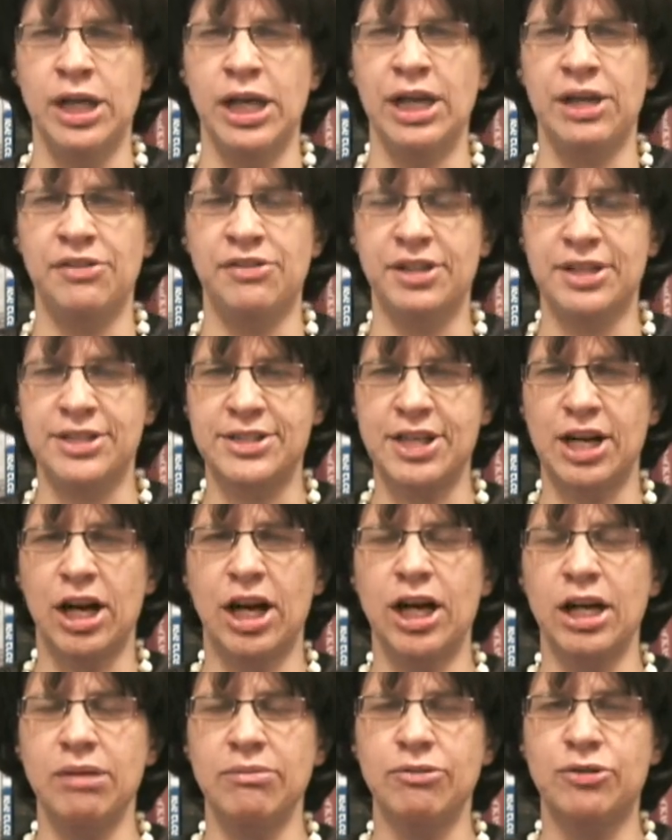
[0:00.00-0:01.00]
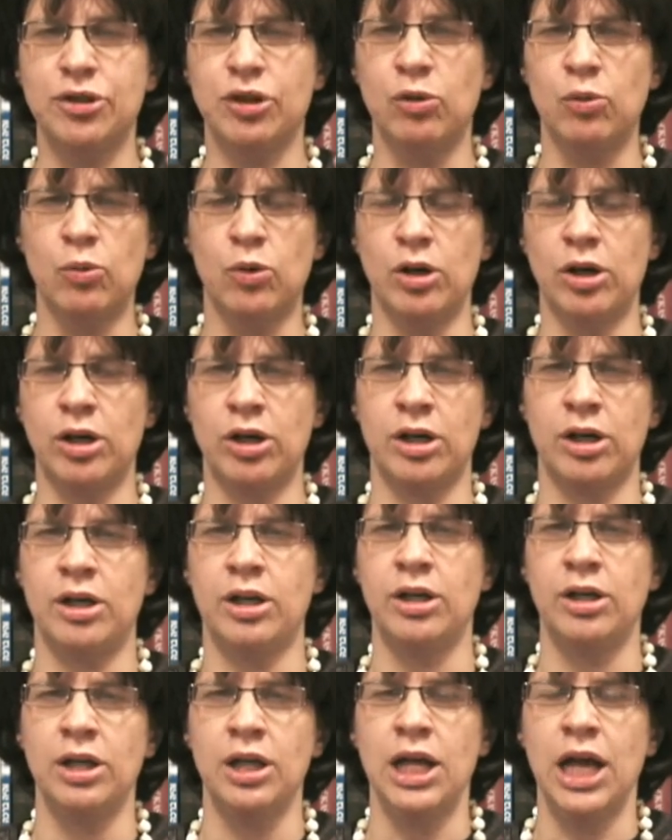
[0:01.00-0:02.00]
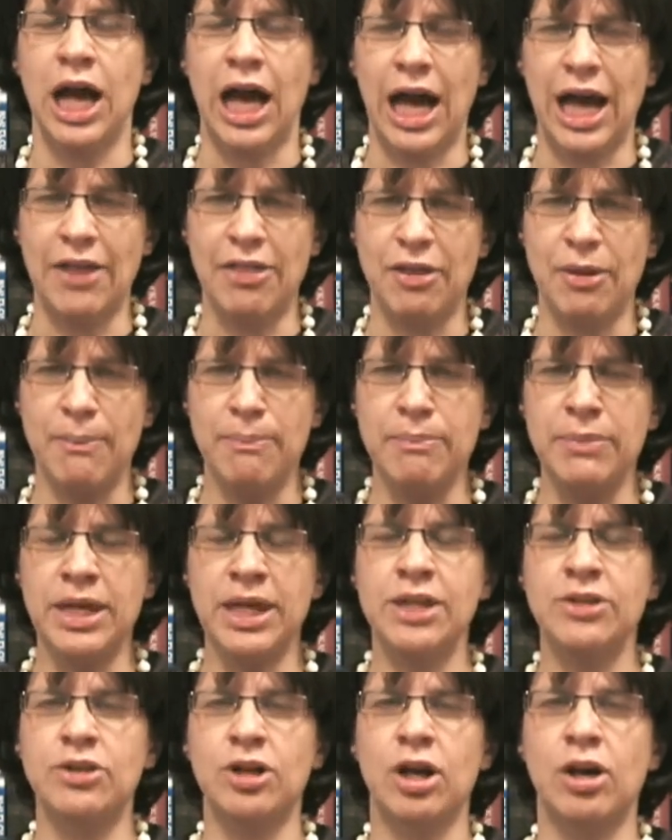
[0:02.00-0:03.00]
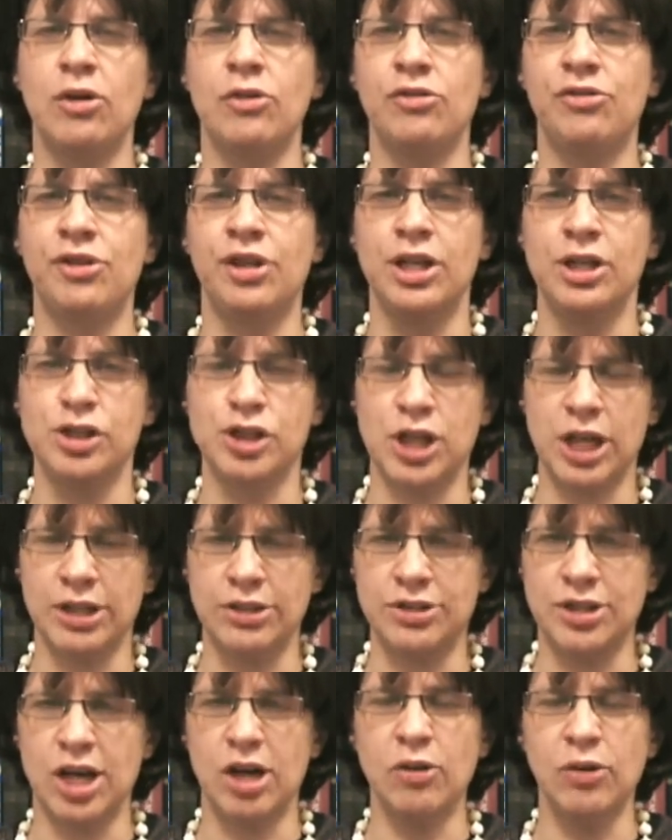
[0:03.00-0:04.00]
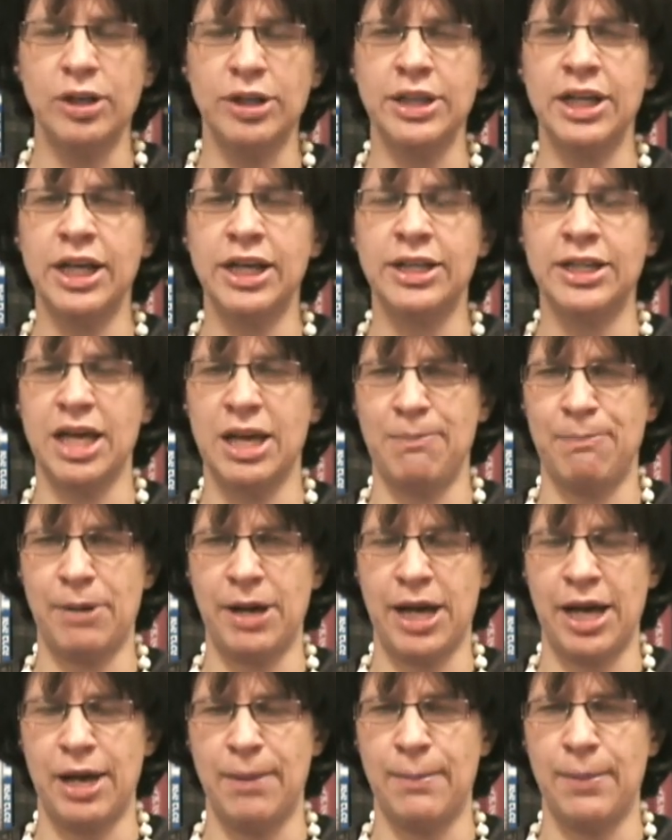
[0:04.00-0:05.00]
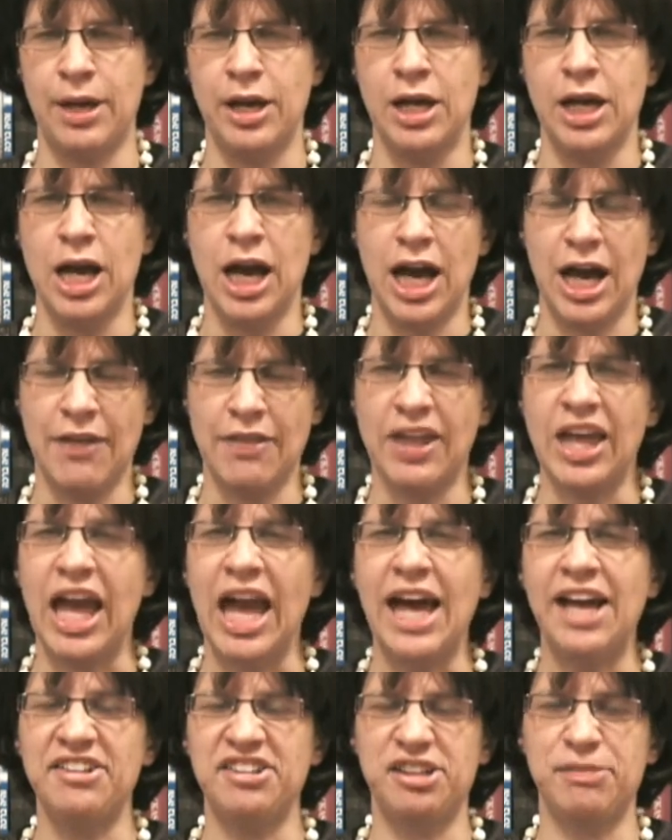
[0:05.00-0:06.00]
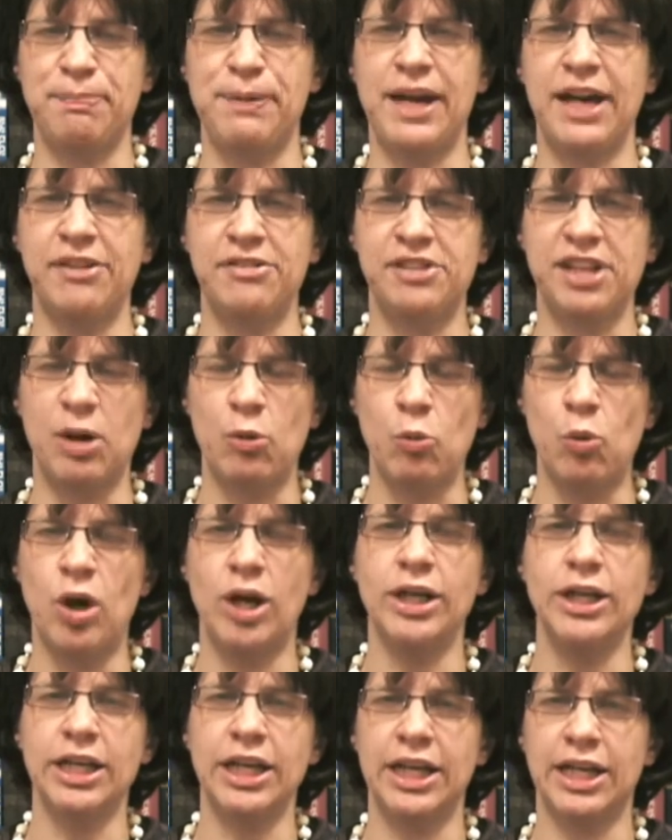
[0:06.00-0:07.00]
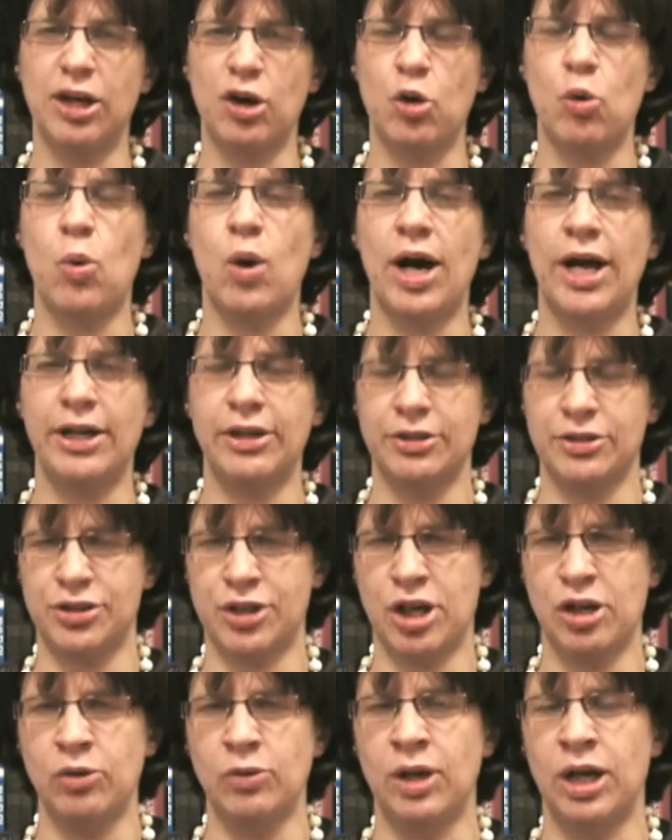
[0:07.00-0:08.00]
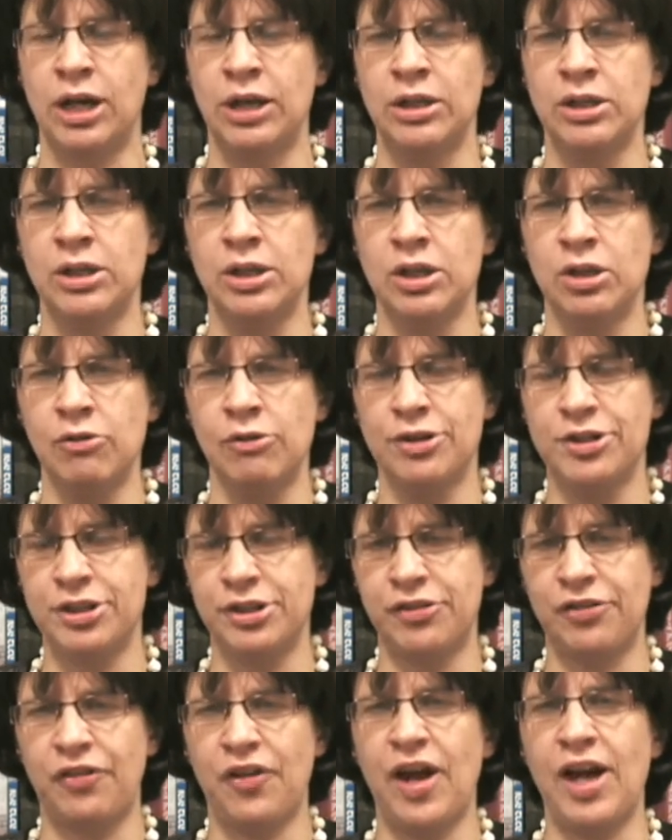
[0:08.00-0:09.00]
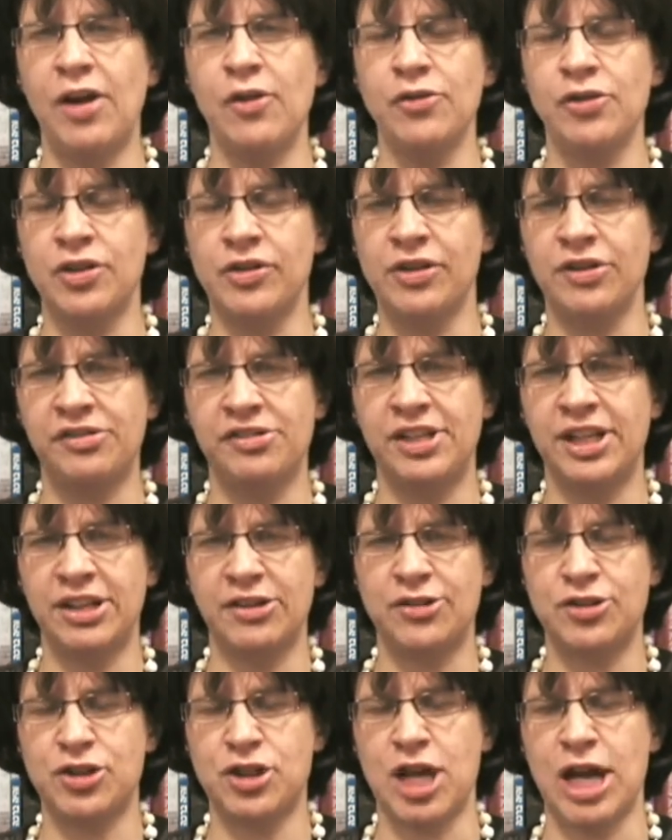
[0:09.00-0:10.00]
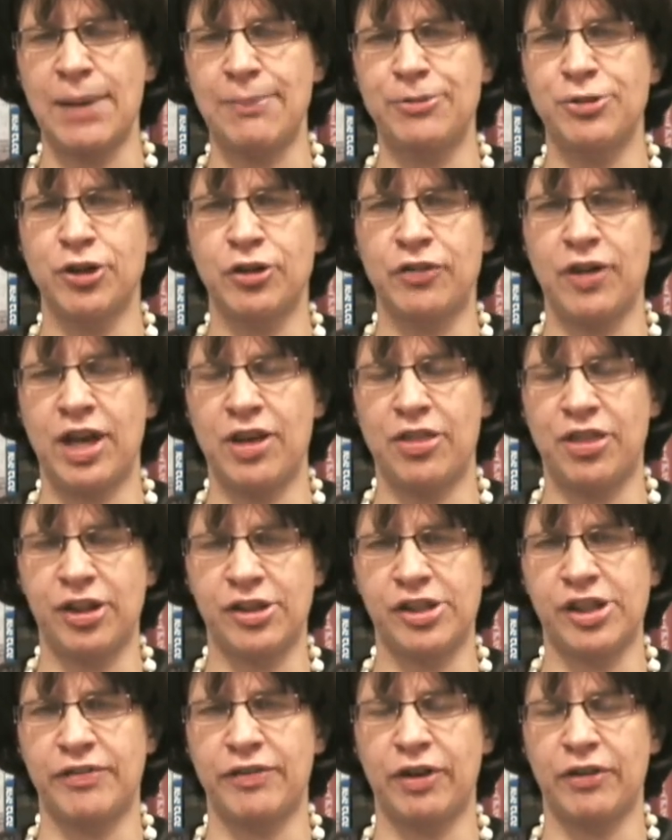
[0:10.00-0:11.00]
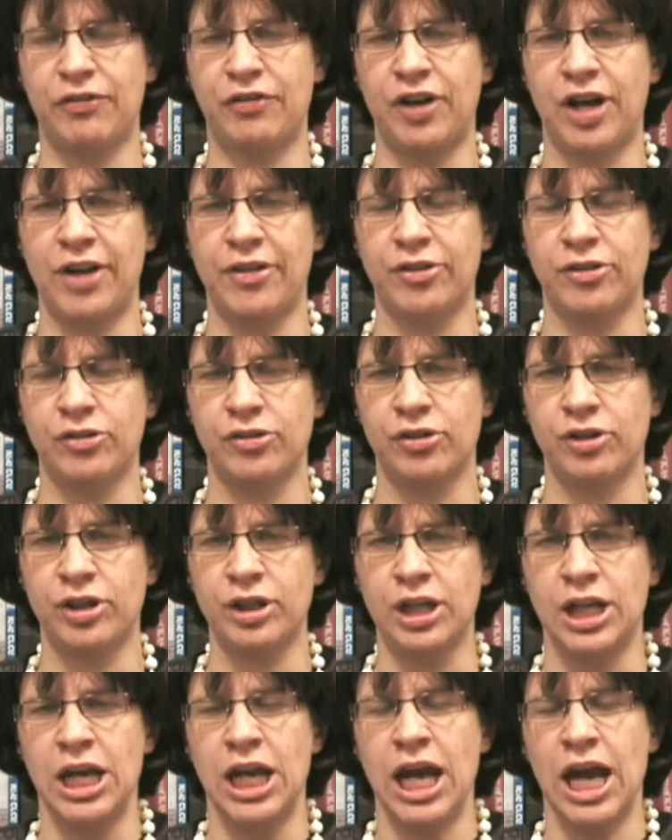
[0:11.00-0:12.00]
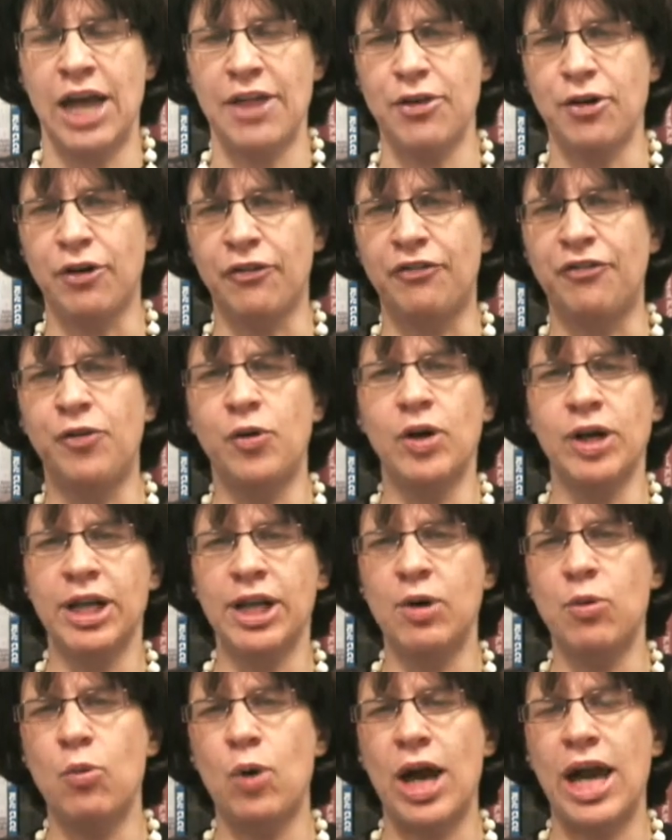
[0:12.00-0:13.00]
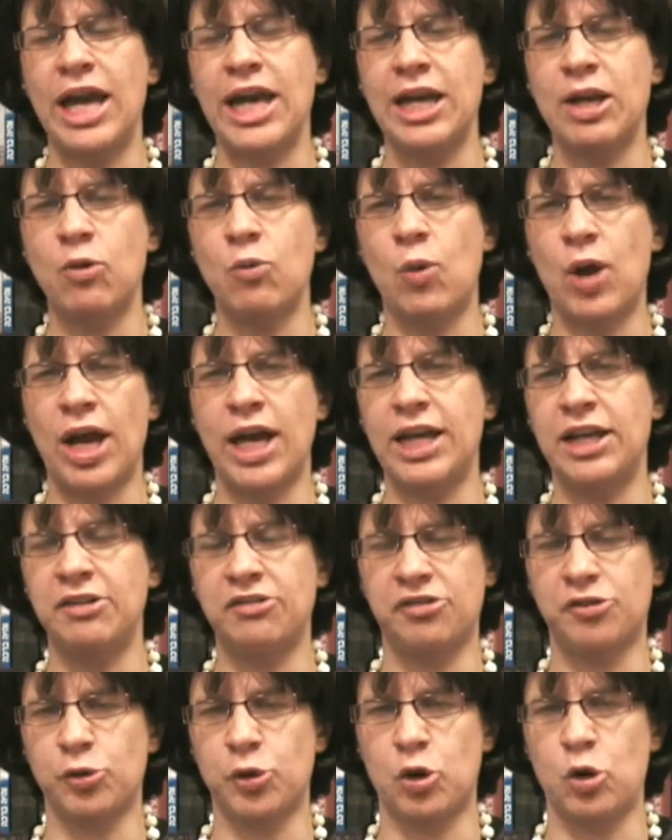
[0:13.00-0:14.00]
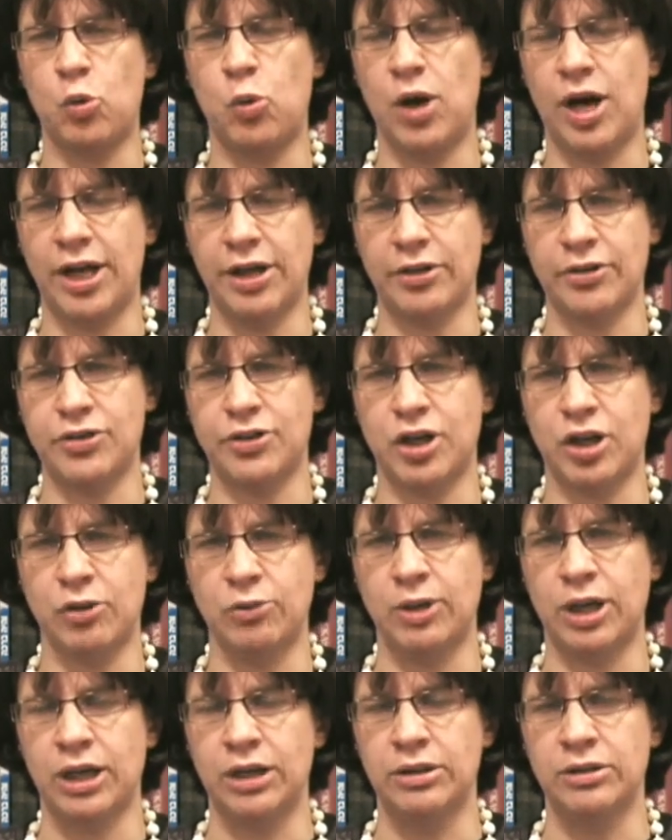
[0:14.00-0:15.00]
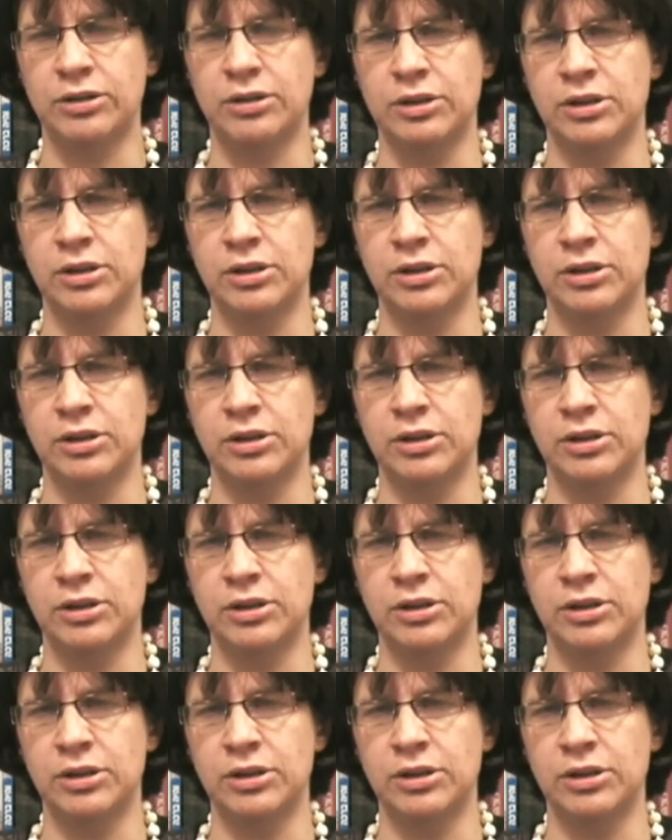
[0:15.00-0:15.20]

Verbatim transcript: is a time to work on the middos shaTorah nikneit bahem, on the aspects that one can acquire Torah, which is found in the sixth chapter of Ethics of Our Fathers. And there are forty-eight ways to acquire Torah.